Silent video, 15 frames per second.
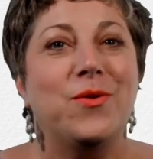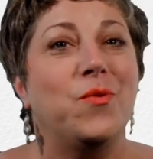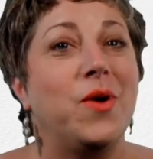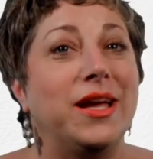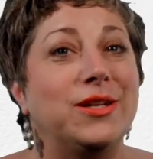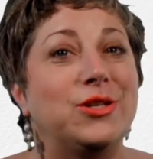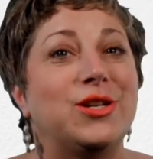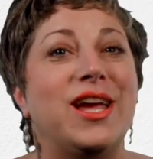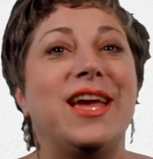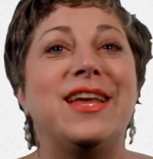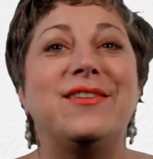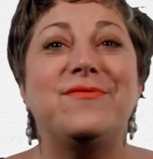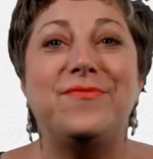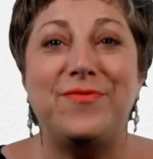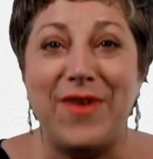which
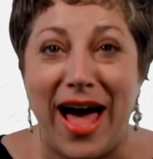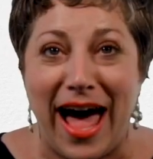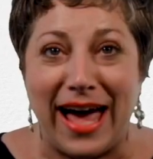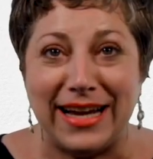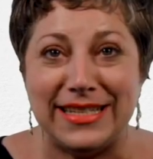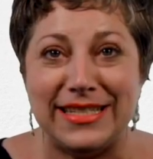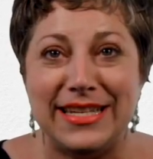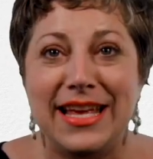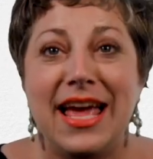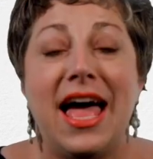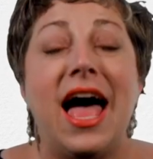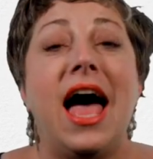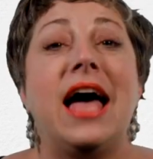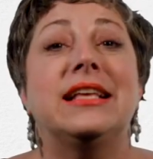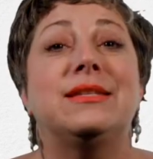in fact
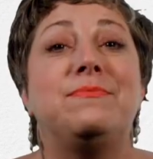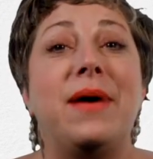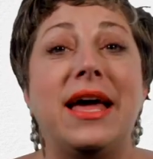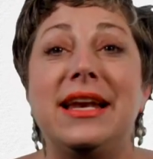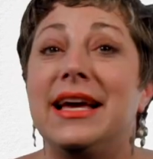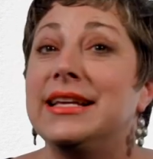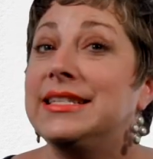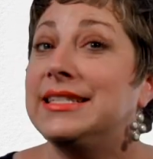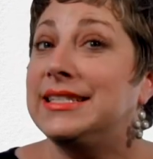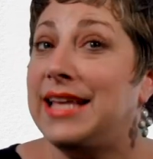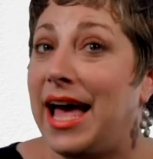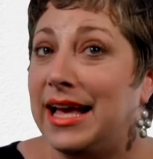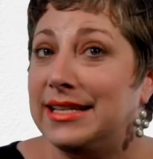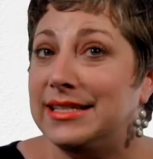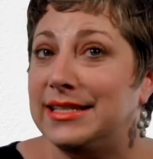has been
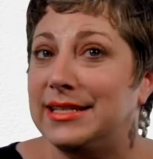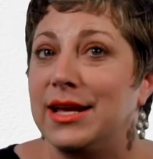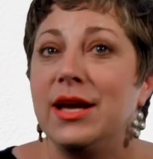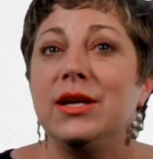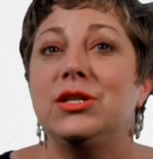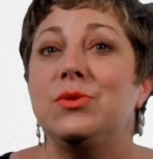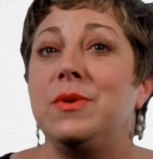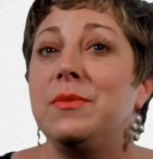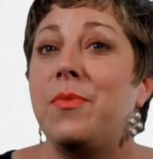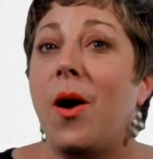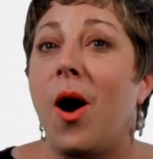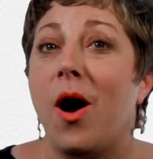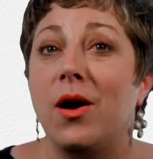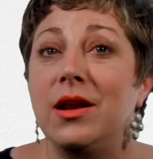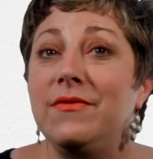assessed to be
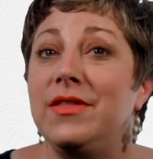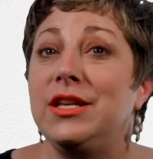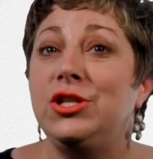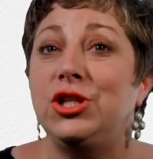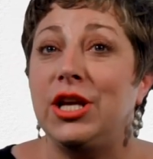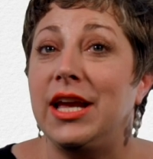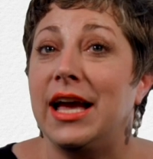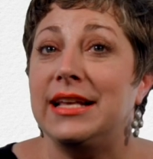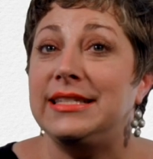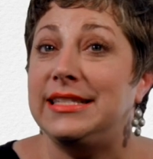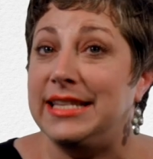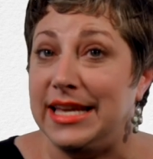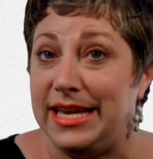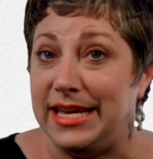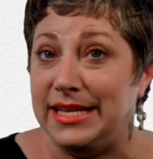part of the
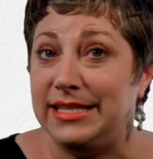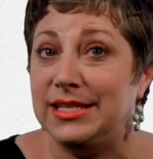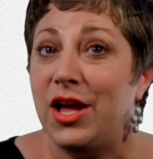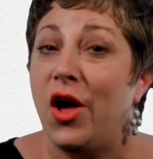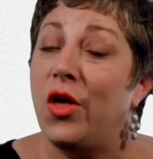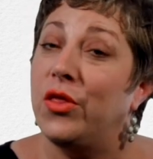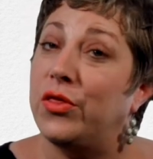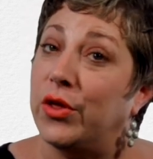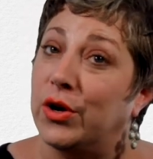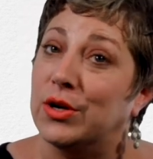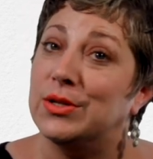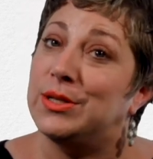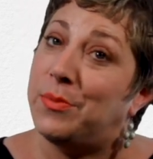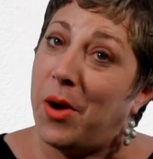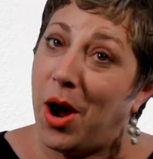GSD's
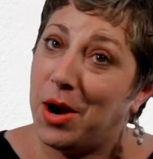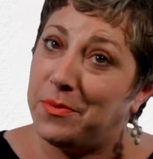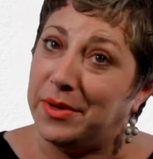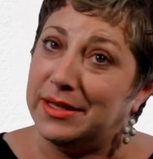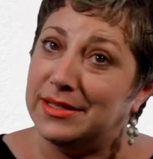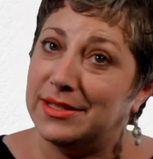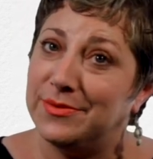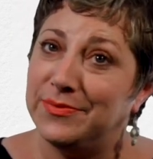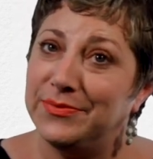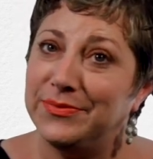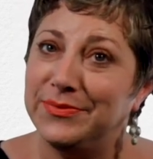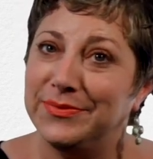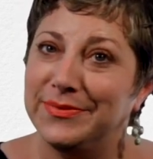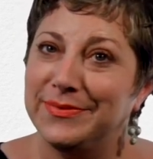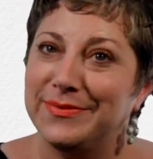third department.
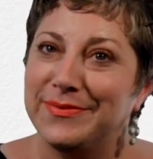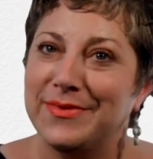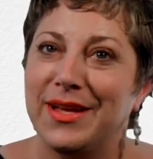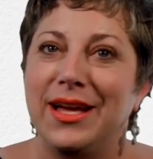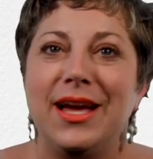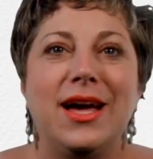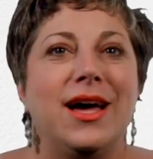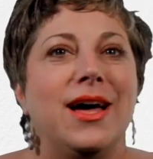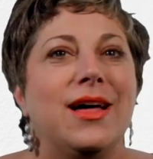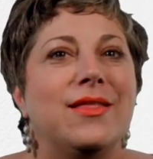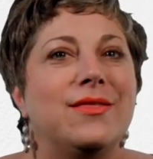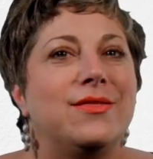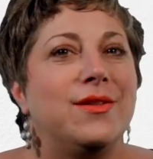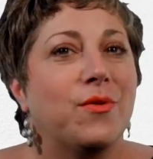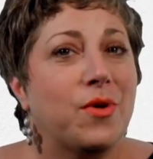
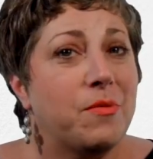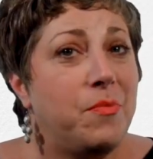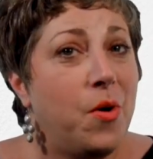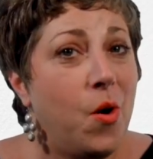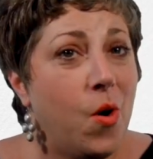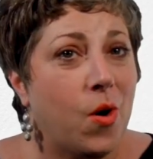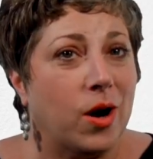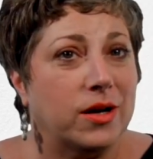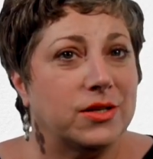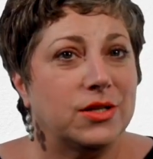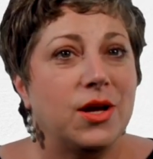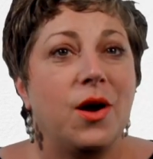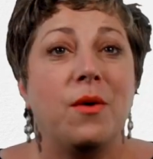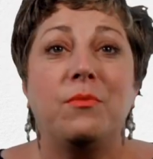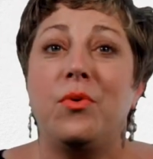The report
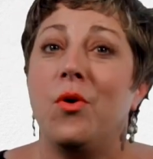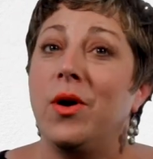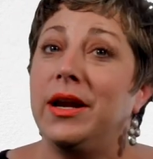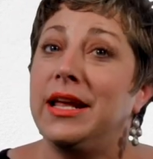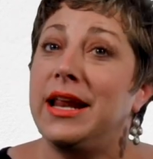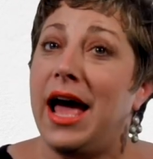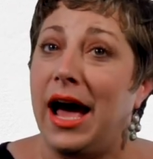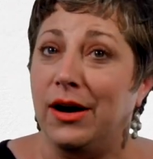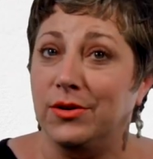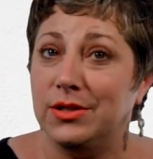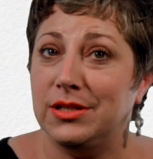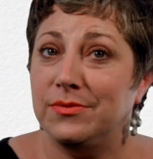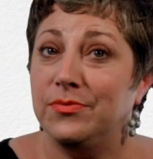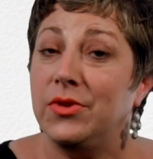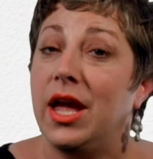pointed
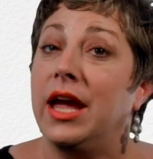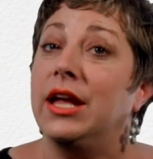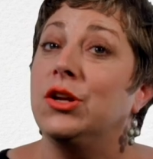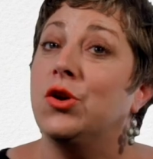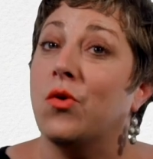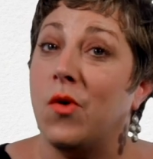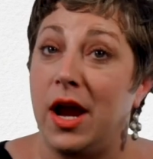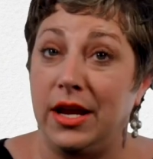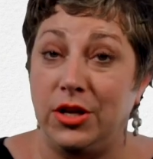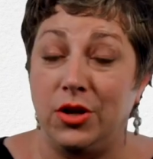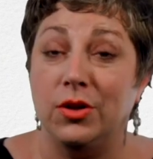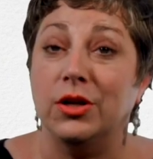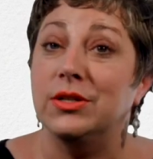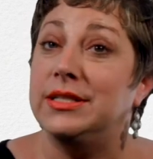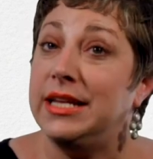out in
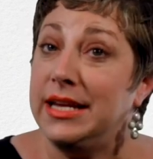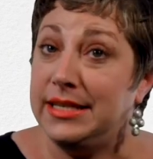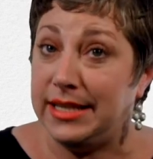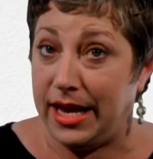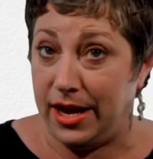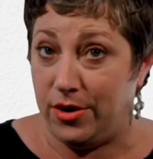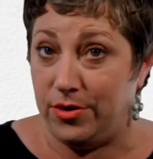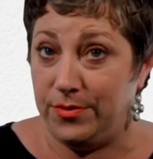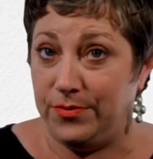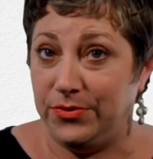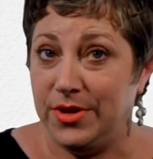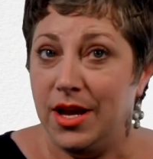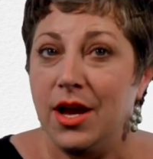granular detail